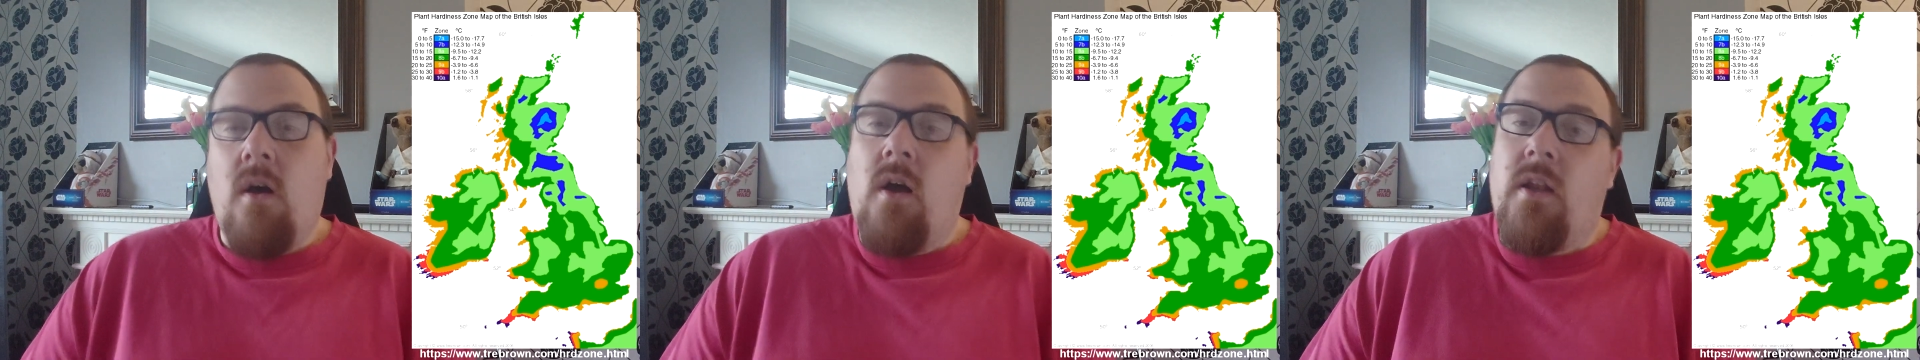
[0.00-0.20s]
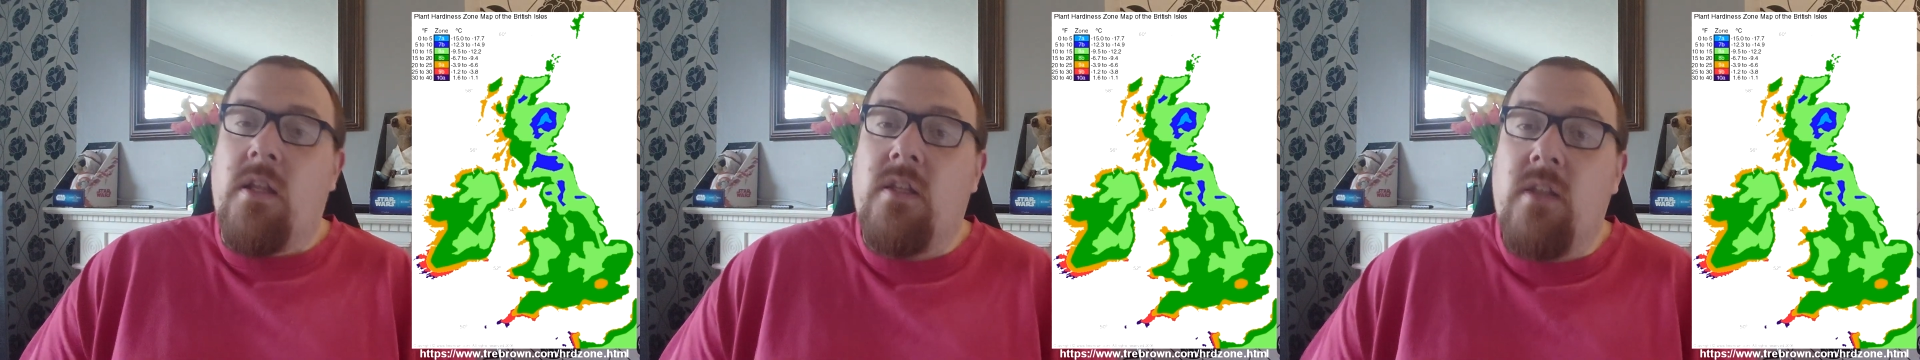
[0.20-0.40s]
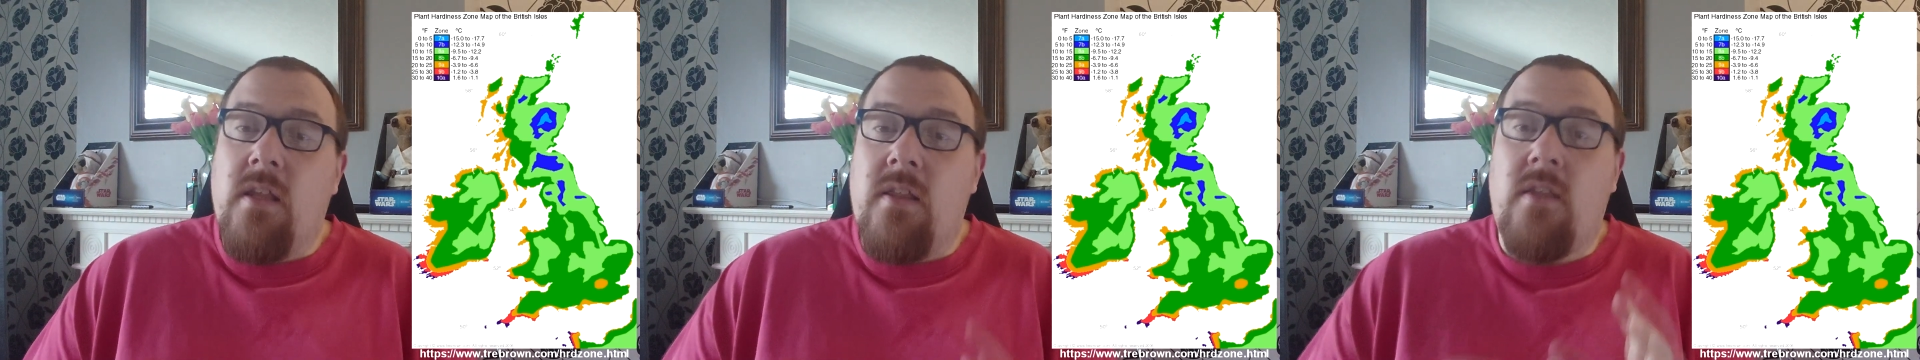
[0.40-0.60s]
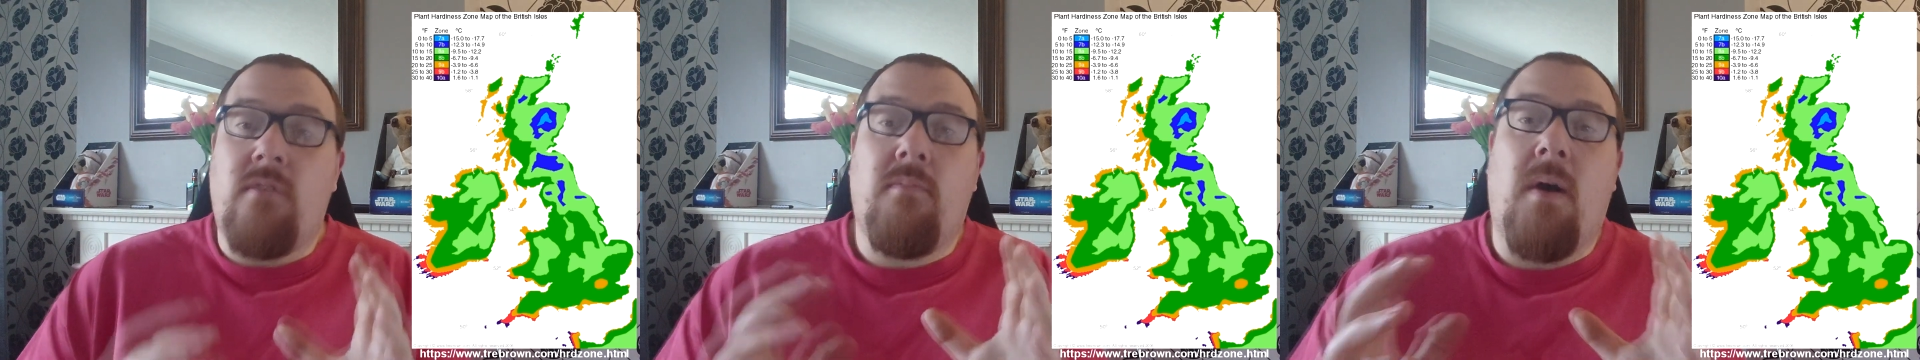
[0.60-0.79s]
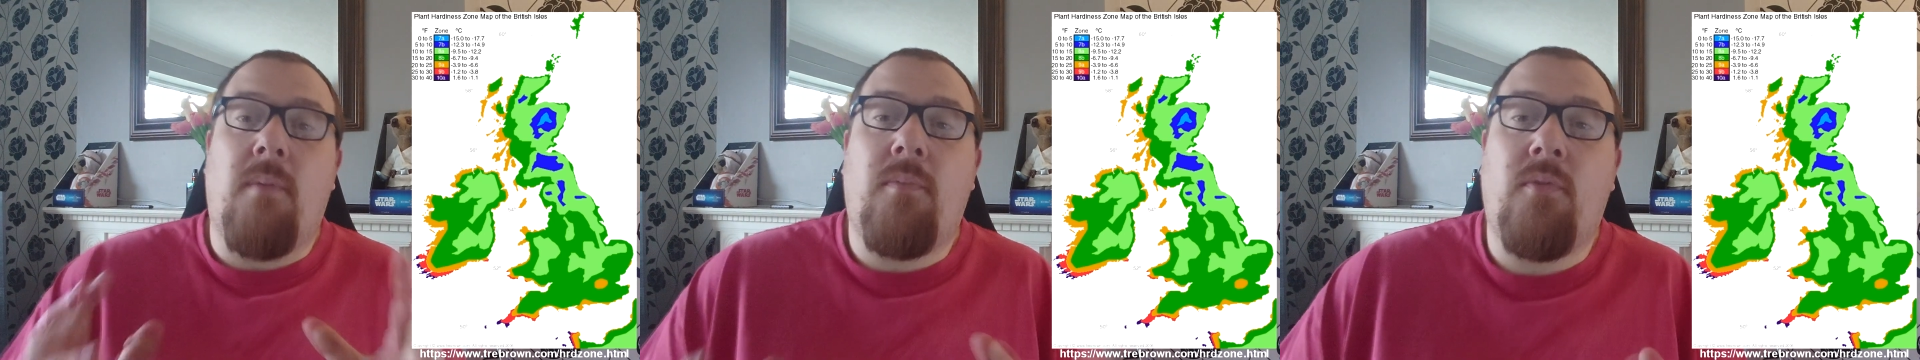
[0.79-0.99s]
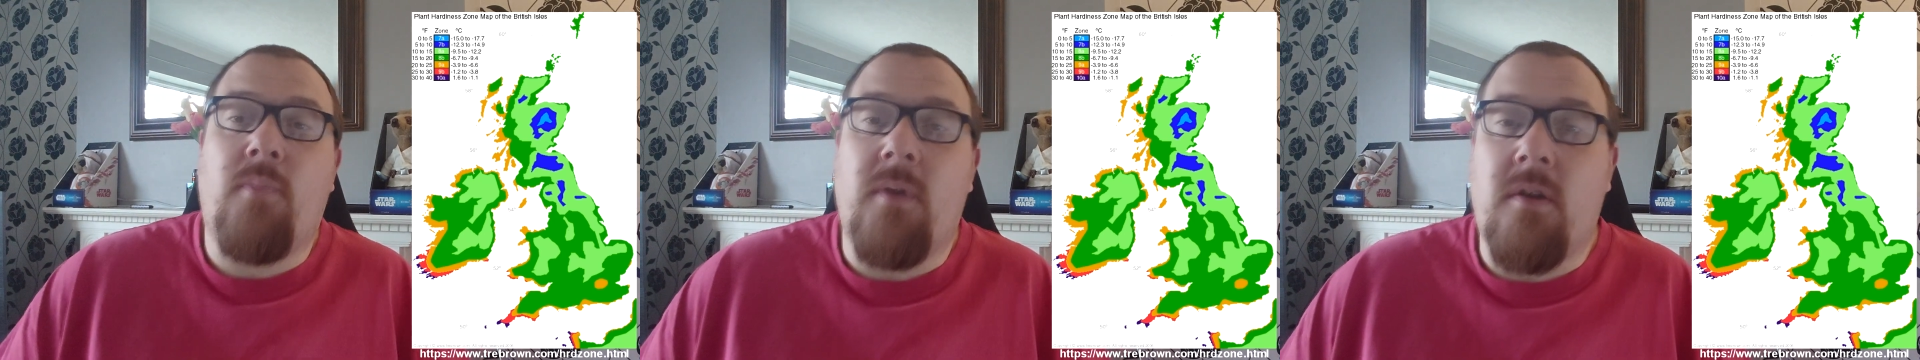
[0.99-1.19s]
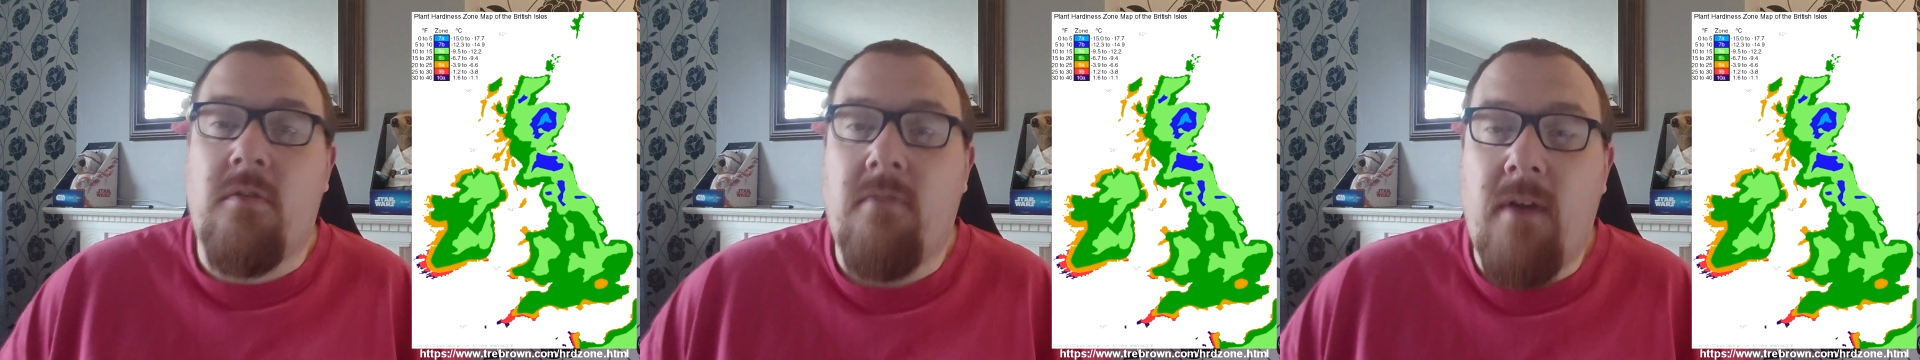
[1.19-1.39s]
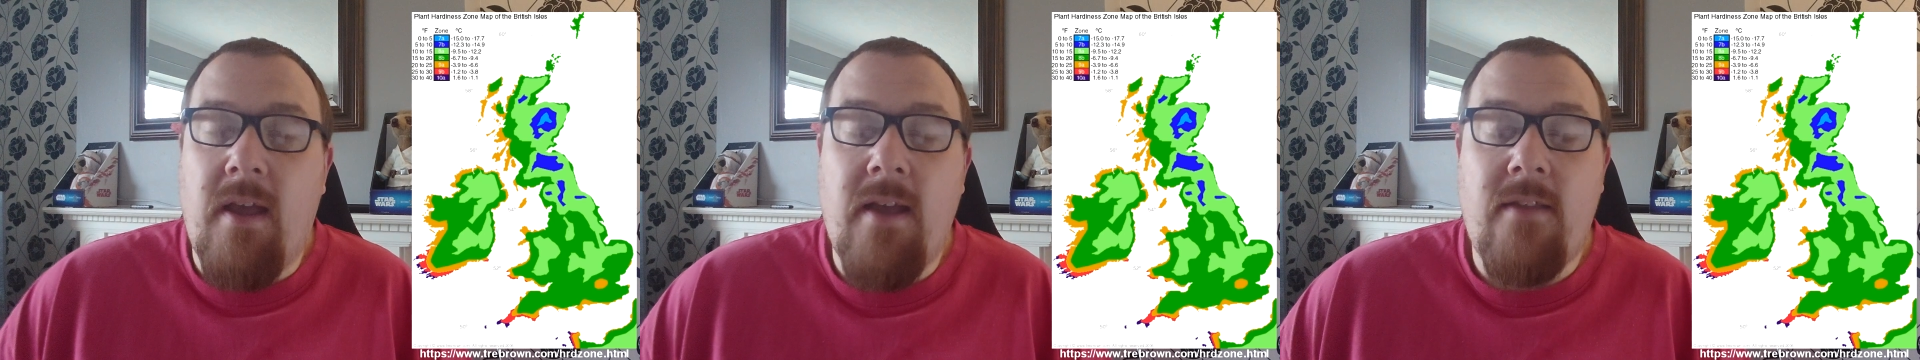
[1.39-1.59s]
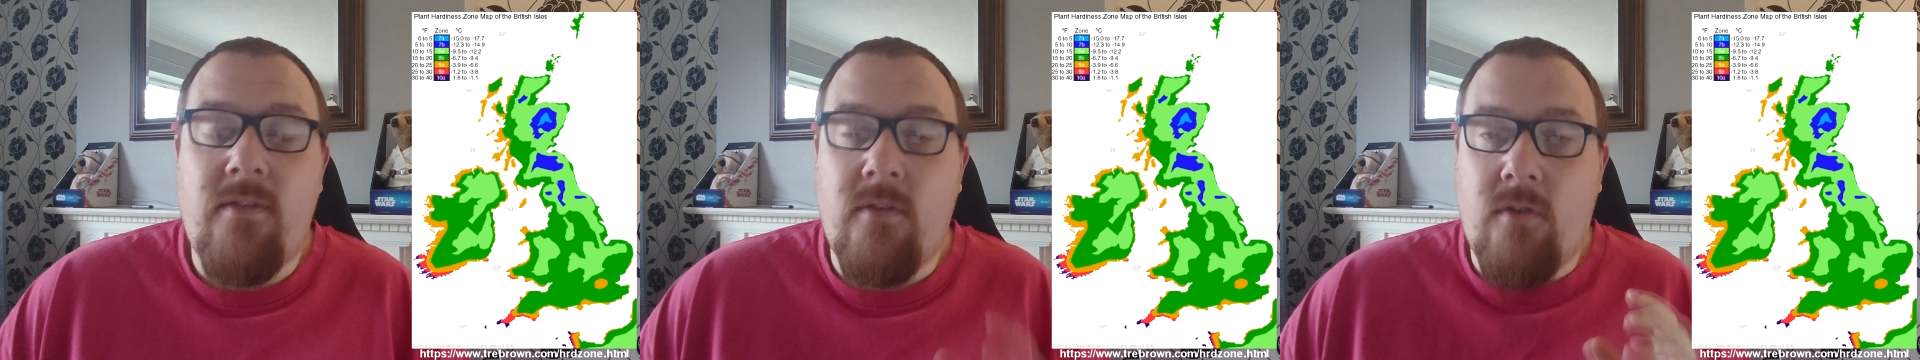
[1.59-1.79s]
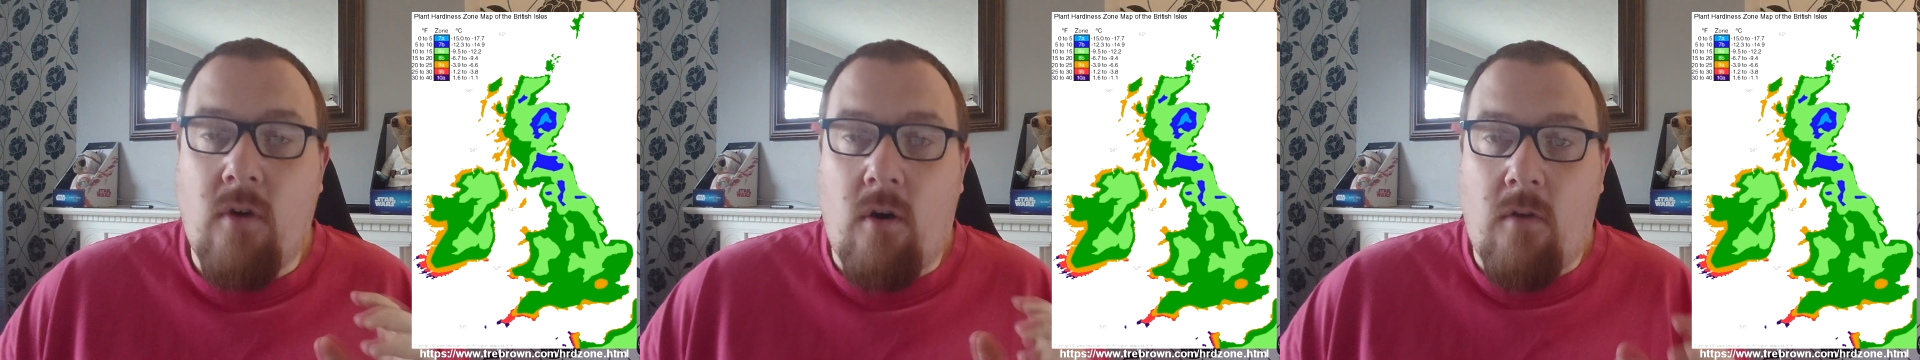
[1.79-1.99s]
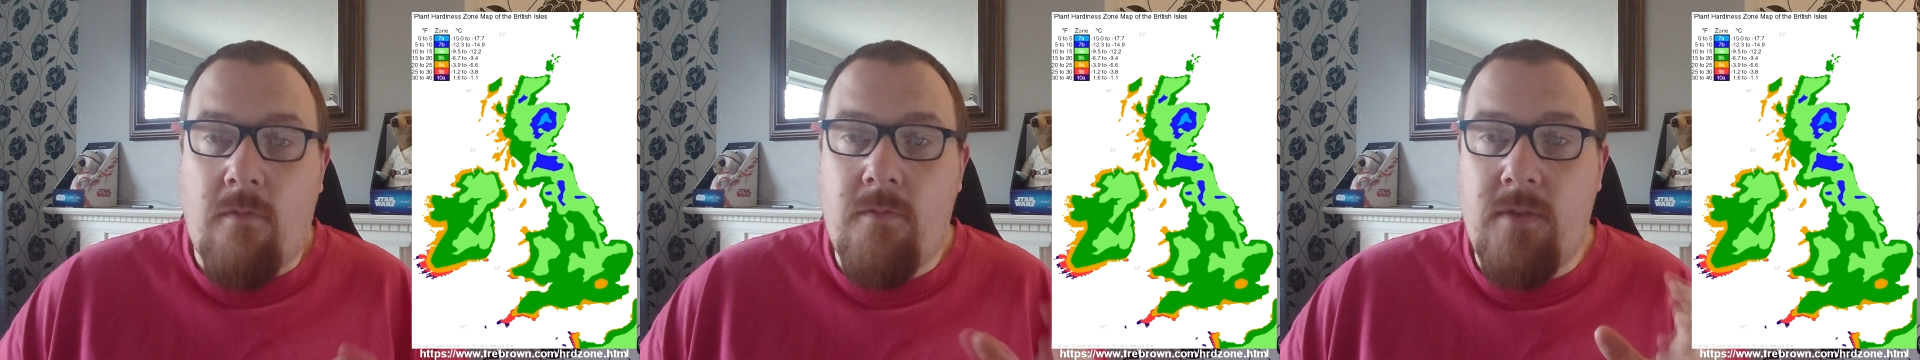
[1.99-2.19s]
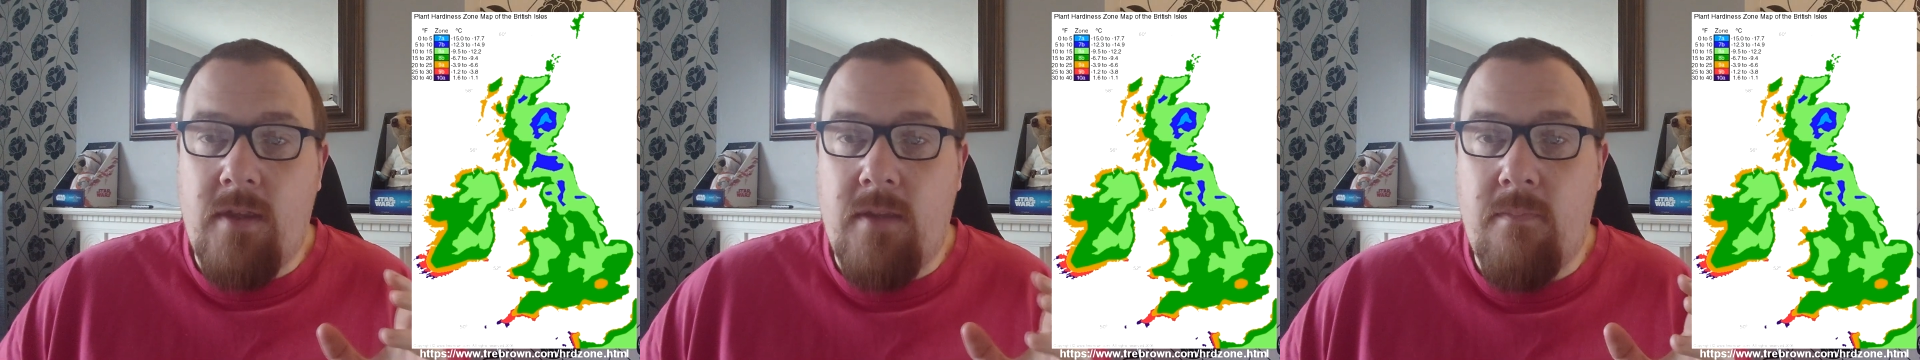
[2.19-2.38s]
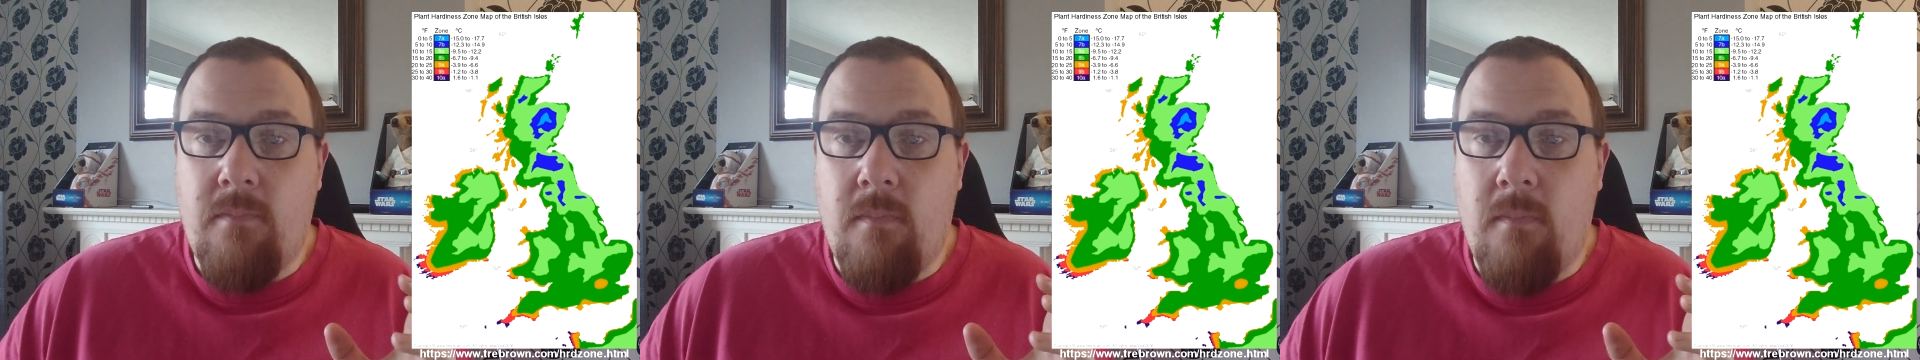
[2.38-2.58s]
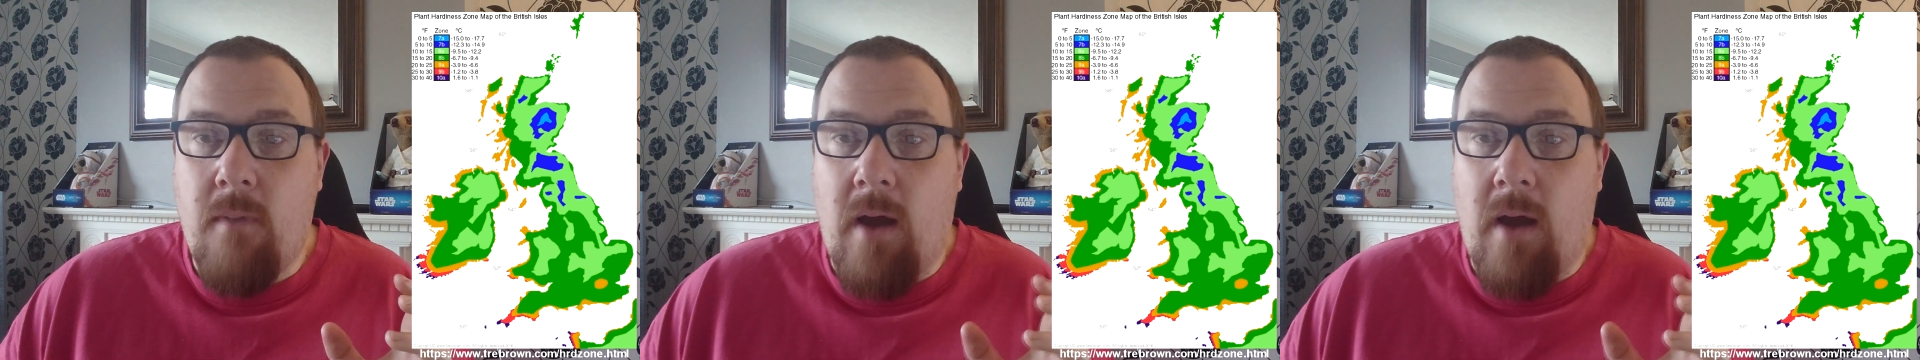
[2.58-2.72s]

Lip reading: And this map has been created off the